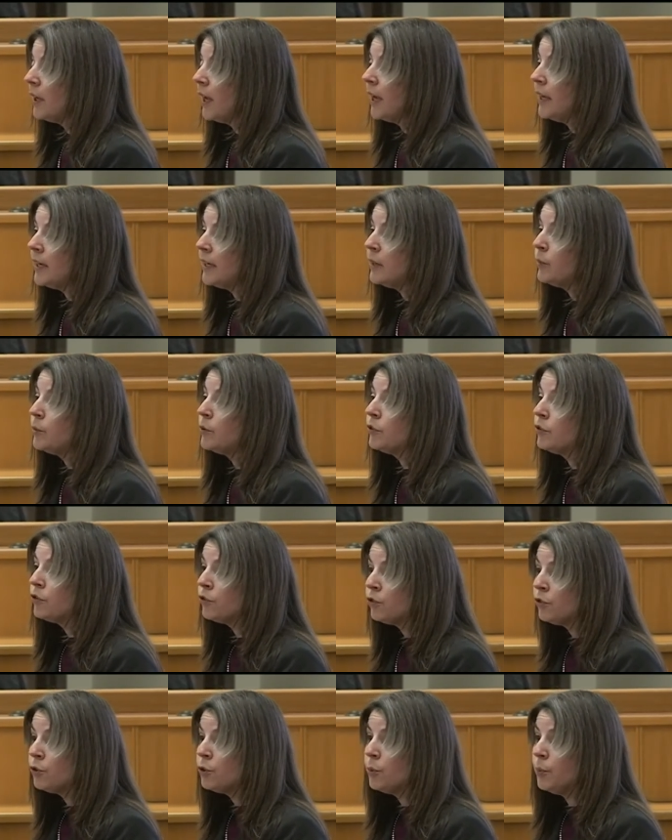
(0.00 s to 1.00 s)
and he was
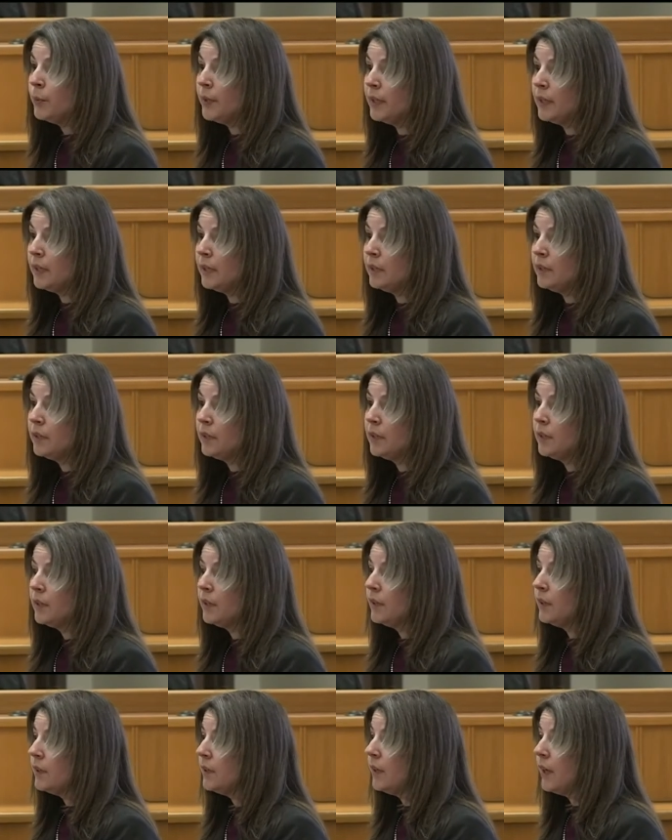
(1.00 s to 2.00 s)
stupid,
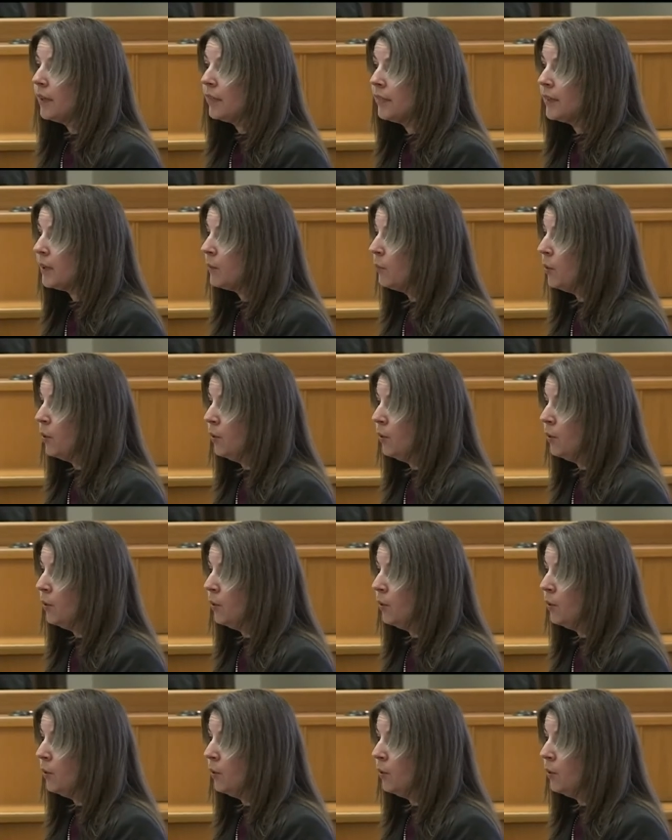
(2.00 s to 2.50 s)
nothing